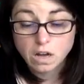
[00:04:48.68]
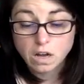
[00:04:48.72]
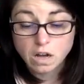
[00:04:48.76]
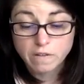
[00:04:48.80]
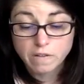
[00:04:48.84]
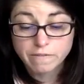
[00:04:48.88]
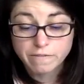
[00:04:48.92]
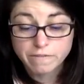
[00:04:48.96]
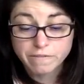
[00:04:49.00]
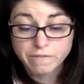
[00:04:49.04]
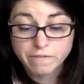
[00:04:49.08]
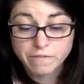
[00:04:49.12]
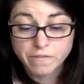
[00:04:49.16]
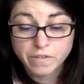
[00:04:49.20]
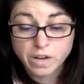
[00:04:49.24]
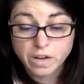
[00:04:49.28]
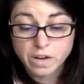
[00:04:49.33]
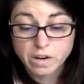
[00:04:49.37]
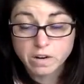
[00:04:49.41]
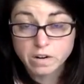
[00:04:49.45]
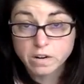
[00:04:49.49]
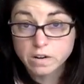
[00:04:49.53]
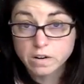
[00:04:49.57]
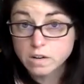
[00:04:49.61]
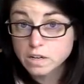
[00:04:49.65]
a
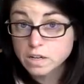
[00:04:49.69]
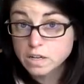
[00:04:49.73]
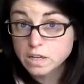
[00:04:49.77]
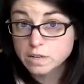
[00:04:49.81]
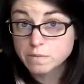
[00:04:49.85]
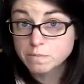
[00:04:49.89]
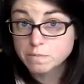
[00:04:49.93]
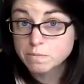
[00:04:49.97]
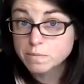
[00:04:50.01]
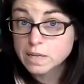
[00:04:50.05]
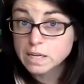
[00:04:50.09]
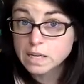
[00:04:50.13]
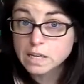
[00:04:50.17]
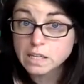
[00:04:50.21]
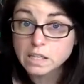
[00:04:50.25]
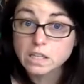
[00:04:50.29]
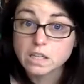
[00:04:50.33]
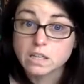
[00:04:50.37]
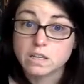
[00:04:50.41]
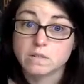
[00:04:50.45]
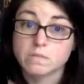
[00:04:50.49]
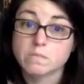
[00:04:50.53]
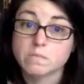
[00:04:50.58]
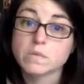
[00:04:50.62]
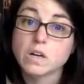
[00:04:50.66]
very
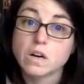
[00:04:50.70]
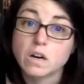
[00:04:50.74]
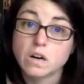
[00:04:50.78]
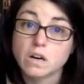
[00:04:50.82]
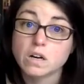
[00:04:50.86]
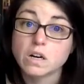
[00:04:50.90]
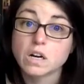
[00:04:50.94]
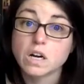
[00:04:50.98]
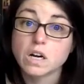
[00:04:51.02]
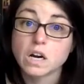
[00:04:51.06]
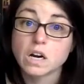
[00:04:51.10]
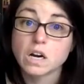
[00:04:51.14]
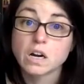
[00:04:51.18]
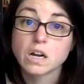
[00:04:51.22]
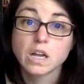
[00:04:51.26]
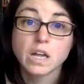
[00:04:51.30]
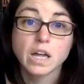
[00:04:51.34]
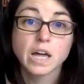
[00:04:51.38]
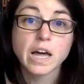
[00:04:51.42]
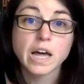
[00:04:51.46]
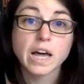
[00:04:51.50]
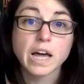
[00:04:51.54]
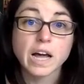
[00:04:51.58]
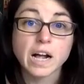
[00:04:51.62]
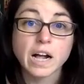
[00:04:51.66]
medium color,
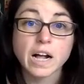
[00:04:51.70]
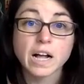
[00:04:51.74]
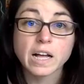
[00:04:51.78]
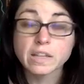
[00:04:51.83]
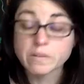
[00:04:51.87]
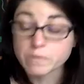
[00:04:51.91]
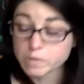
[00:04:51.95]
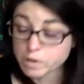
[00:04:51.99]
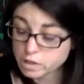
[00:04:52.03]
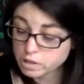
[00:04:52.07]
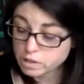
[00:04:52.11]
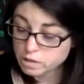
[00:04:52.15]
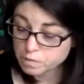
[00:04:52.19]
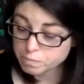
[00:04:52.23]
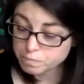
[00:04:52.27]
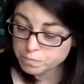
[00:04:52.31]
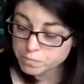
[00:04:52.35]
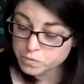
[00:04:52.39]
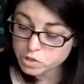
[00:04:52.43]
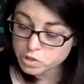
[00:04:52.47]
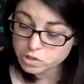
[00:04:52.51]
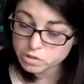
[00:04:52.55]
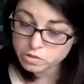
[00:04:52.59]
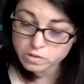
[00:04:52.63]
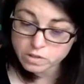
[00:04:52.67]
and I'm going to
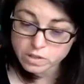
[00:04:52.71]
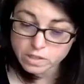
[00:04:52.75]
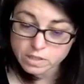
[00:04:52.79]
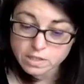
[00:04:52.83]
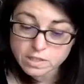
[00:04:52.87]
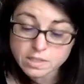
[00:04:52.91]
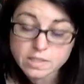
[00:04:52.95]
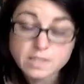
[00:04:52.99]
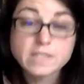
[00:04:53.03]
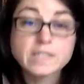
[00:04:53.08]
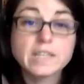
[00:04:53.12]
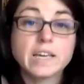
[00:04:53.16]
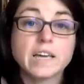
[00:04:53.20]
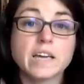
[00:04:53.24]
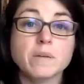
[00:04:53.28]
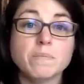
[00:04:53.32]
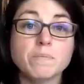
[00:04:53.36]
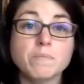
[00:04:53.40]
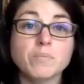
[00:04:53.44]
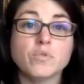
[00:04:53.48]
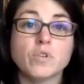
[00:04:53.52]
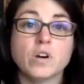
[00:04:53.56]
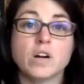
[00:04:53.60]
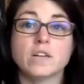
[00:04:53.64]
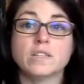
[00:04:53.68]
do the same
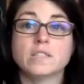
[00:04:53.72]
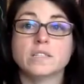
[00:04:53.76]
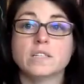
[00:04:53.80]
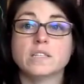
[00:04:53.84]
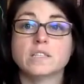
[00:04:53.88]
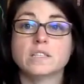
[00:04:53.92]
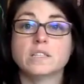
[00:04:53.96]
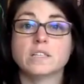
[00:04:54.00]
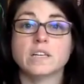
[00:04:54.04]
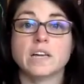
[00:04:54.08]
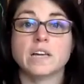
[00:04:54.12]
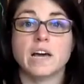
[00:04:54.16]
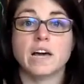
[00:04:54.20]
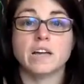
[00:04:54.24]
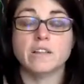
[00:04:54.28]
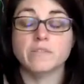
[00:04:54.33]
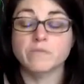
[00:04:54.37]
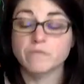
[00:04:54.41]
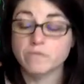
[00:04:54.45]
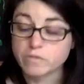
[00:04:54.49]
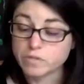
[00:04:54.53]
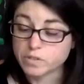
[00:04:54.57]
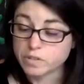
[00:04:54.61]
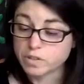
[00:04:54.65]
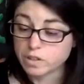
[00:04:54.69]
process
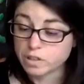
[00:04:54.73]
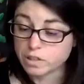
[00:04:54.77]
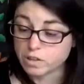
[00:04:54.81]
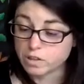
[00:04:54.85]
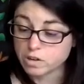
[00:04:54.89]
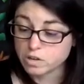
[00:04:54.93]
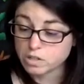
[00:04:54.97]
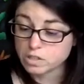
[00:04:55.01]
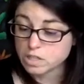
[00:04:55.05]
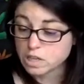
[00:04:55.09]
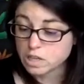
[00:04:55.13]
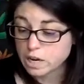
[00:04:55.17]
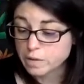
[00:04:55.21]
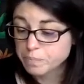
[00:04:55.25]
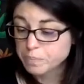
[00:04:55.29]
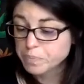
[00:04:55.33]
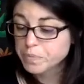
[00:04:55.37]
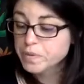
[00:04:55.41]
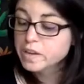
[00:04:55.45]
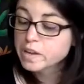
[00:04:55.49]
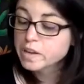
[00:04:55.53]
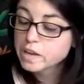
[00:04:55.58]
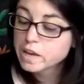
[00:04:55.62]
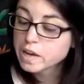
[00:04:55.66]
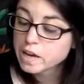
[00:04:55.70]
again for the 3rd time,
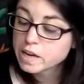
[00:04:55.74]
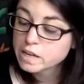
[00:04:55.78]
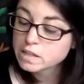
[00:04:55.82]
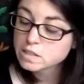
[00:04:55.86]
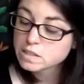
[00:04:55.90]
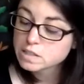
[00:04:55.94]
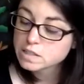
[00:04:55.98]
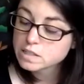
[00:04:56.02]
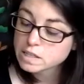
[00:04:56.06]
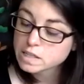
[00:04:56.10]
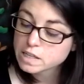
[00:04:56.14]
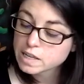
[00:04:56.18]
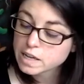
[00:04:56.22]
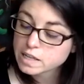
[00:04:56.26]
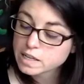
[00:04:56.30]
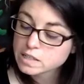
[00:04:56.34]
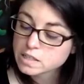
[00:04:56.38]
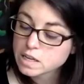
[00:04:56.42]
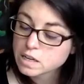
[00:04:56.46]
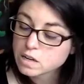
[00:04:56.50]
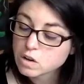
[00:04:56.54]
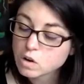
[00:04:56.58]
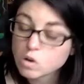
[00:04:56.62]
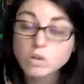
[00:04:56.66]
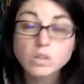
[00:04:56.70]
and just again
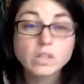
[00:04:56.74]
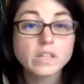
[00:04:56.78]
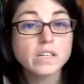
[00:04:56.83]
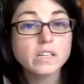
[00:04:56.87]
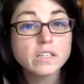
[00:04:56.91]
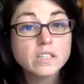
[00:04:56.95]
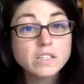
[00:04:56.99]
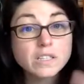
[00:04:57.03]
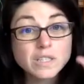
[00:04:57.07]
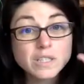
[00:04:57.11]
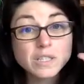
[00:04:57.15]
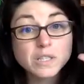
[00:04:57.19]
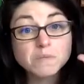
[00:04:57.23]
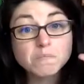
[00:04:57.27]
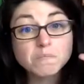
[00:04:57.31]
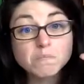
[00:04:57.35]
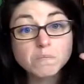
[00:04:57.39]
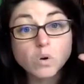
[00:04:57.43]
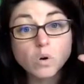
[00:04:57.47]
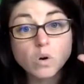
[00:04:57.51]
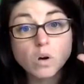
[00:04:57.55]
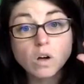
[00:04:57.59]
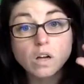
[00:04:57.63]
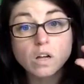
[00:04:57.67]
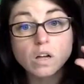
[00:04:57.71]
take only a
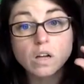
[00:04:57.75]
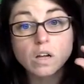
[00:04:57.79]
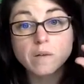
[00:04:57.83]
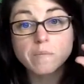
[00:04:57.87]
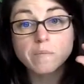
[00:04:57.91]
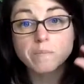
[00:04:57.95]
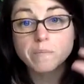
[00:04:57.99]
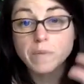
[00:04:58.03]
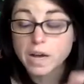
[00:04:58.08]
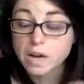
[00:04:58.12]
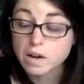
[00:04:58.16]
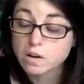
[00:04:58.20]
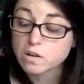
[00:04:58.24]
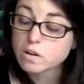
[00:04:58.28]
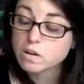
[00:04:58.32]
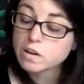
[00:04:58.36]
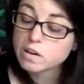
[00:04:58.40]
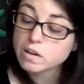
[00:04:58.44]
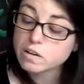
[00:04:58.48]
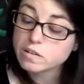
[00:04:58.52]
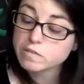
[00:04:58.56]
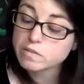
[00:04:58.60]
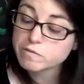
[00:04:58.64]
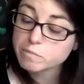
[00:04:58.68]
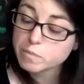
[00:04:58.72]
small amount
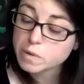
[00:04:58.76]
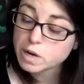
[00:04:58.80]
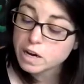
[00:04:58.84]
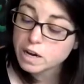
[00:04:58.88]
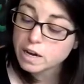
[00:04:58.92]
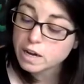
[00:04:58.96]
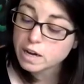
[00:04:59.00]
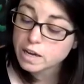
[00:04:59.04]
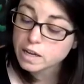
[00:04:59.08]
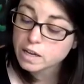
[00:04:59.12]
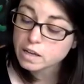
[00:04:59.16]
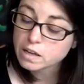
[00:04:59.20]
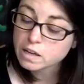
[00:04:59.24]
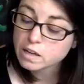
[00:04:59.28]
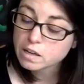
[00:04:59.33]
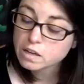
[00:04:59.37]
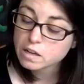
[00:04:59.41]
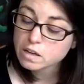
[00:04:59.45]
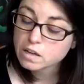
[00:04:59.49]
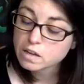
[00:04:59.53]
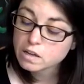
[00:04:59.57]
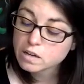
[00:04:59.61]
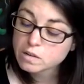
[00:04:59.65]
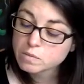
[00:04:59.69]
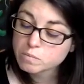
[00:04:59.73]
of my
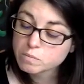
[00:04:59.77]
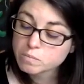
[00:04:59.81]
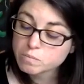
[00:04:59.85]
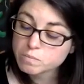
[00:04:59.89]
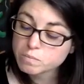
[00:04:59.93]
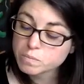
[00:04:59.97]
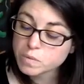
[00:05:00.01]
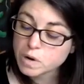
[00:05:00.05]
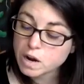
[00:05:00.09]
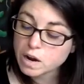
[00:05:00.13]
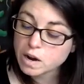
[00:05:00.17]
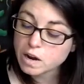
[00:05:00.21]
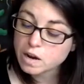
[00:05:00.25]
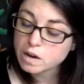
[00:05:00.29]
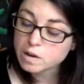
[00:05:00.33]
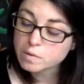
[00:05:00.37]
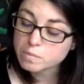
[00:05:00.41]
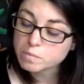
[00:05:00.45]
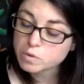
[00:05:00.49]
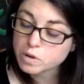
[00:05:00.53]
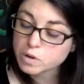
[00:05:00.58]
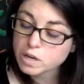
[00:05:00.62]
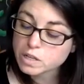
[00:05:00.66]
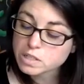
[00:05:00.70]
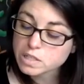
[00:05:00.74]

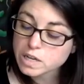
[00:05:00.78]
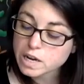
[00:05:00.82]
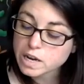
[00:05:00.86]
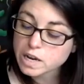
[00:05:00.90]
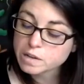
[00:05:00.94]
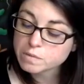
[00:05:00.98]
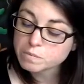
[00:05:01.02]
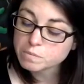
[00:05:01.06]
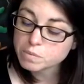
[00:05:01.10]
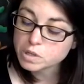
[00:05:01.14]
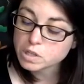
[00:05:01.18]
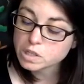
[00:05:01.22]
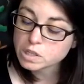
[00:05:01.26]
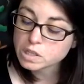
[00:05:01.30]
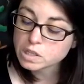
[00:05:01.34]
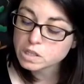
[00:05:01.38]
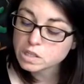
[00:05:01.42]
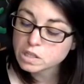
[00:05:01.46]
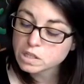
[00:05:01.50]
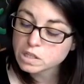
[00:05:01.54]
brush and put it